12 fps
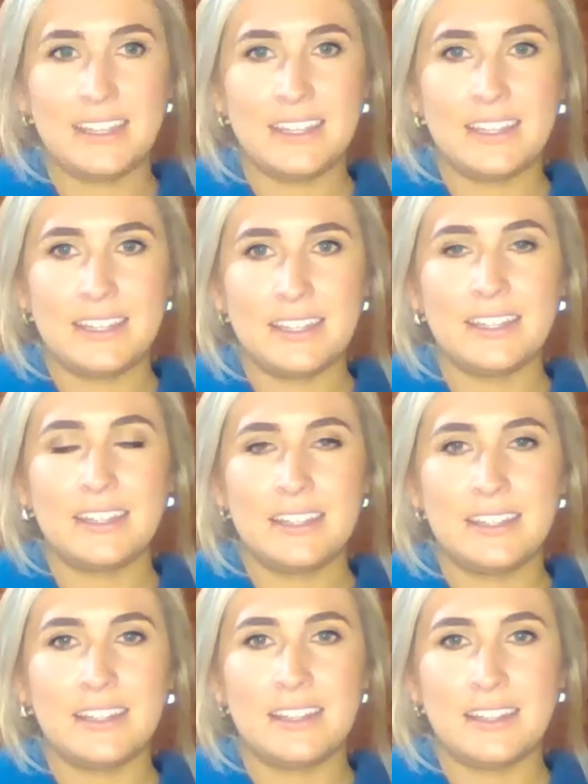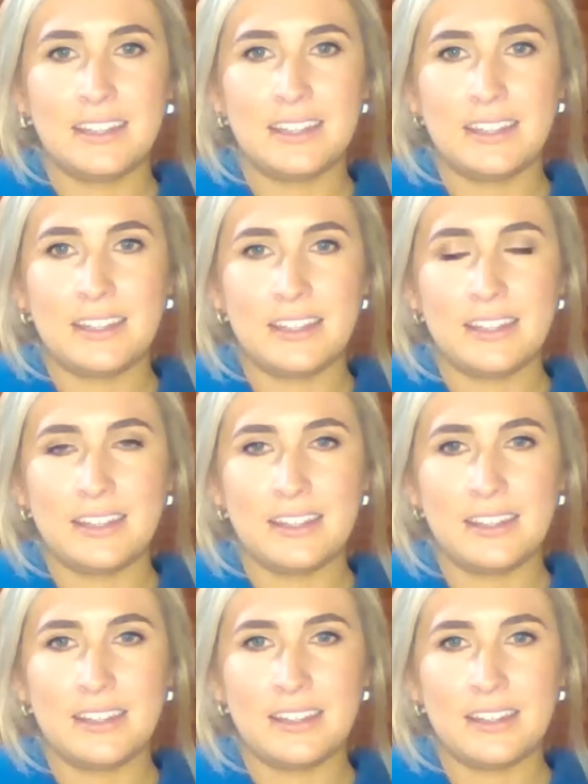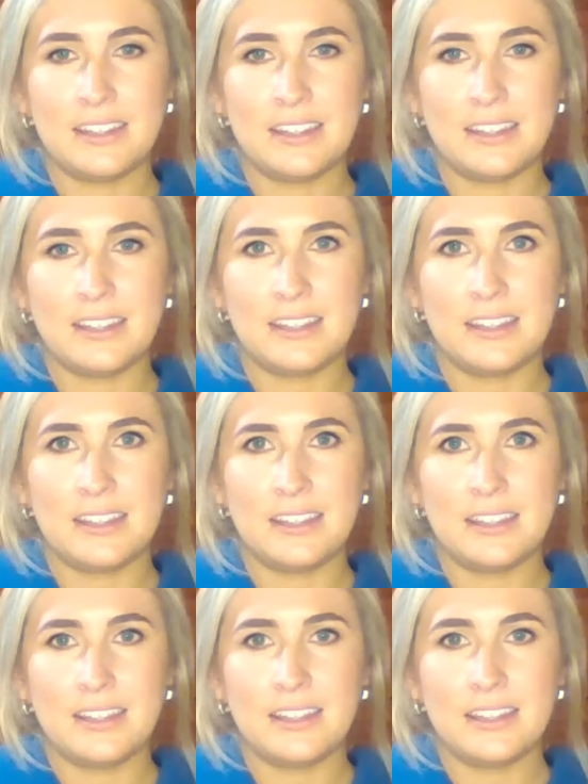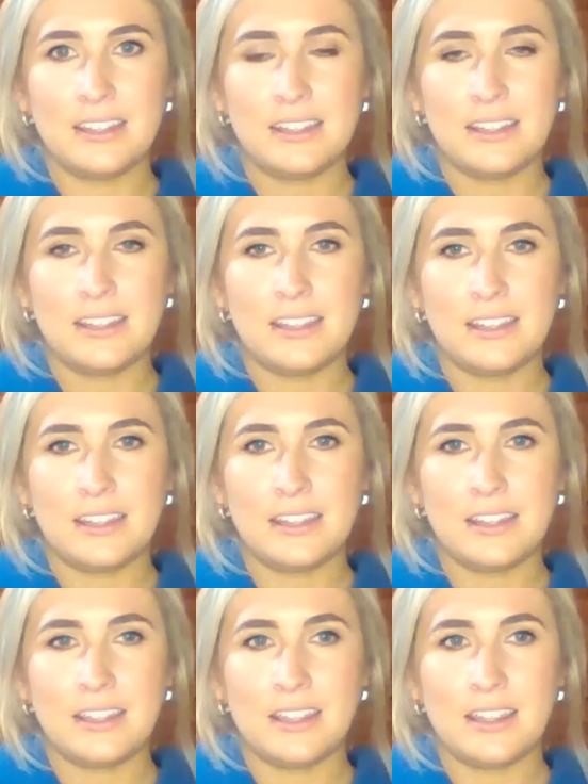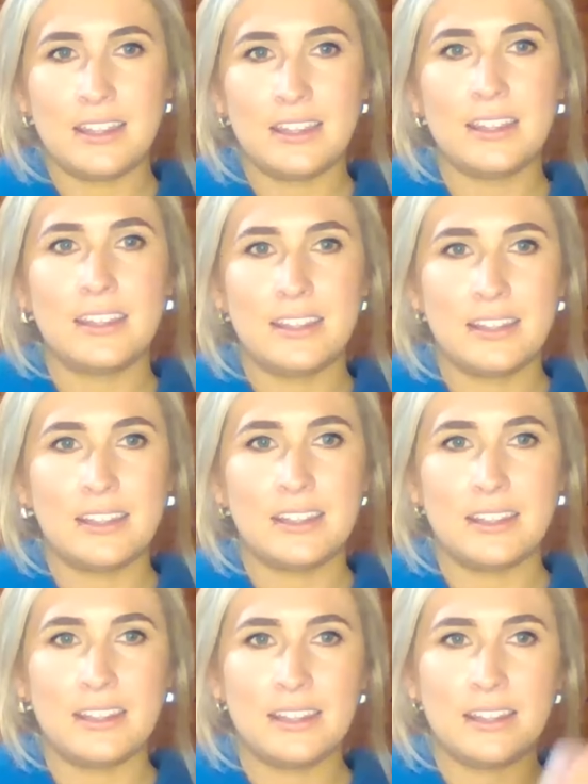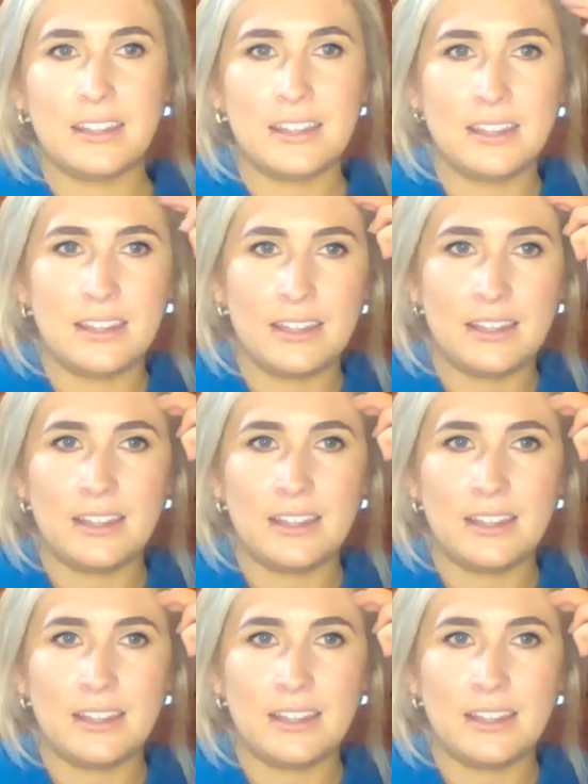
The person shown says nothing.